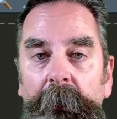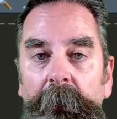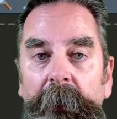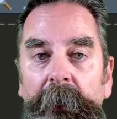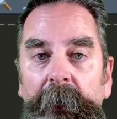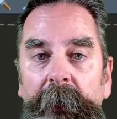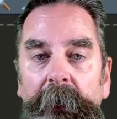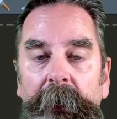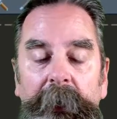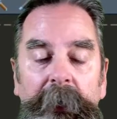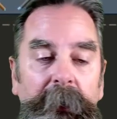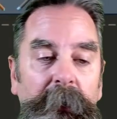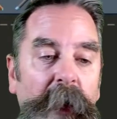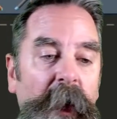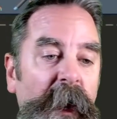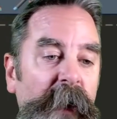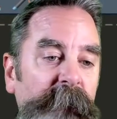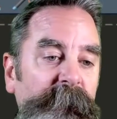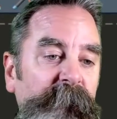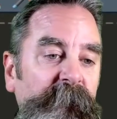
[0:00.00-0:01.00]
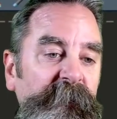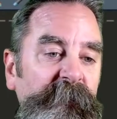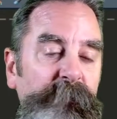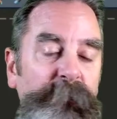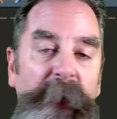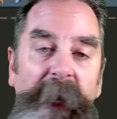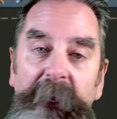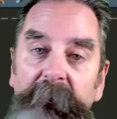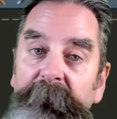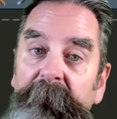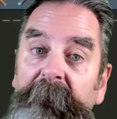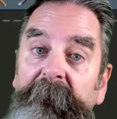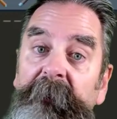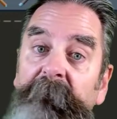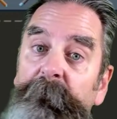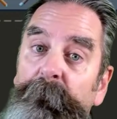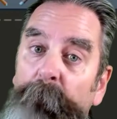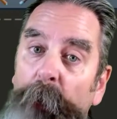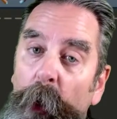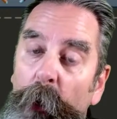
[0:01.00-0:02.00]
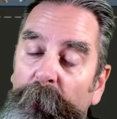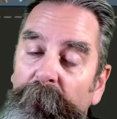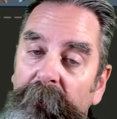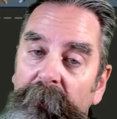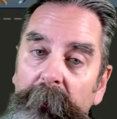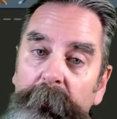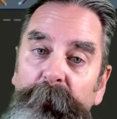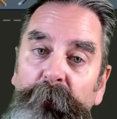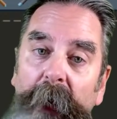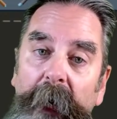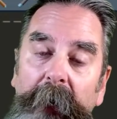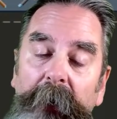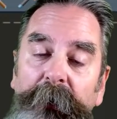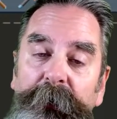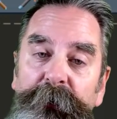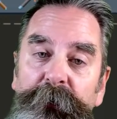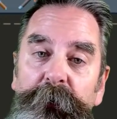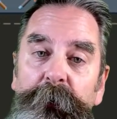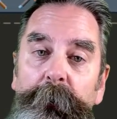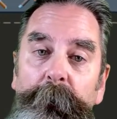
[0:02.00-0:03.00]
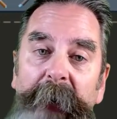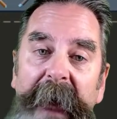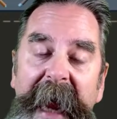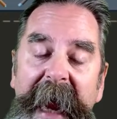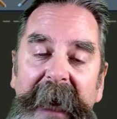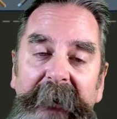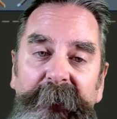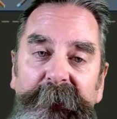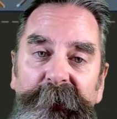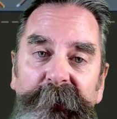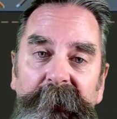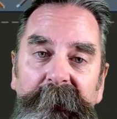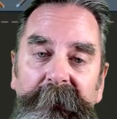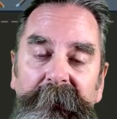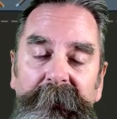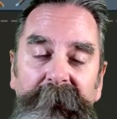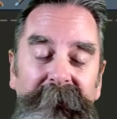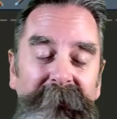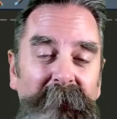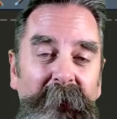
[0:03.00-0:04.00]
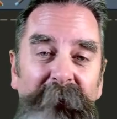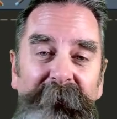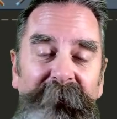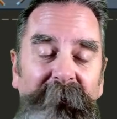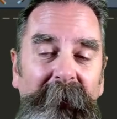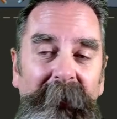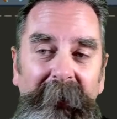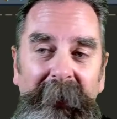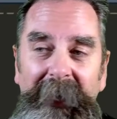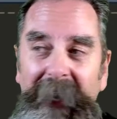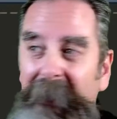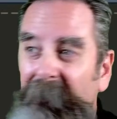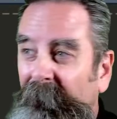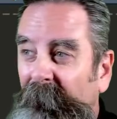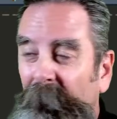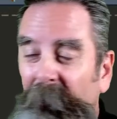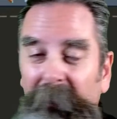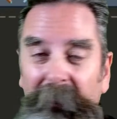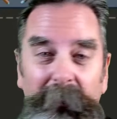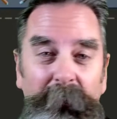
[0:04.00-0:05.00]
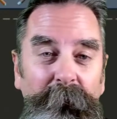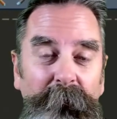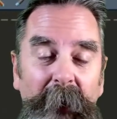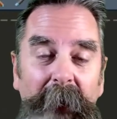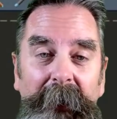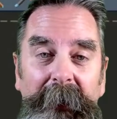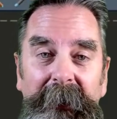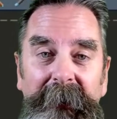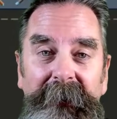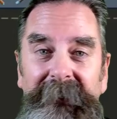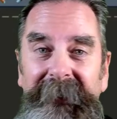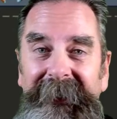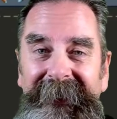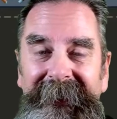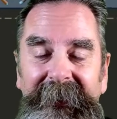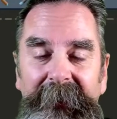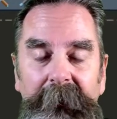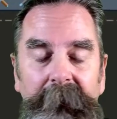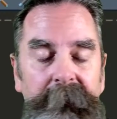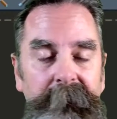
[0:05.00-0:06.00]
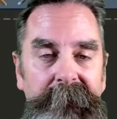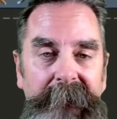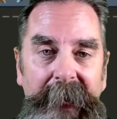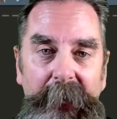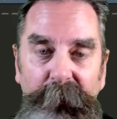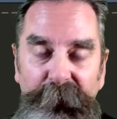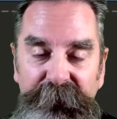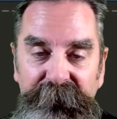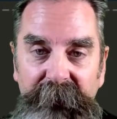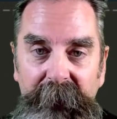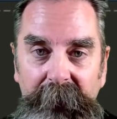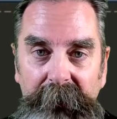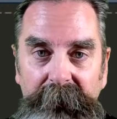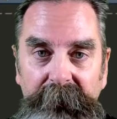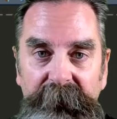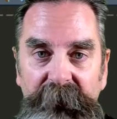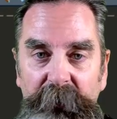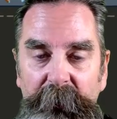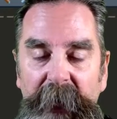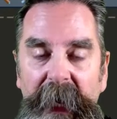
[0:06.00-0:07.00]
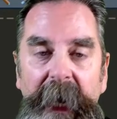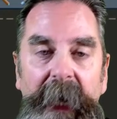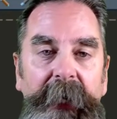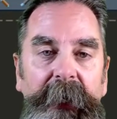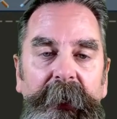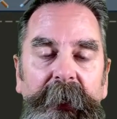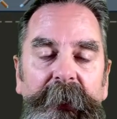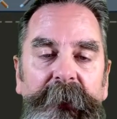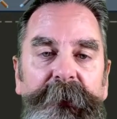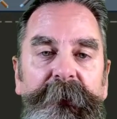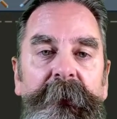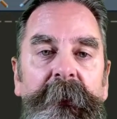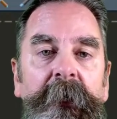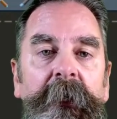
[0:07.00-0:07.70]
It offers benefits of both of the prior 2 packages, and so far I haven't really run into any downsides of the package.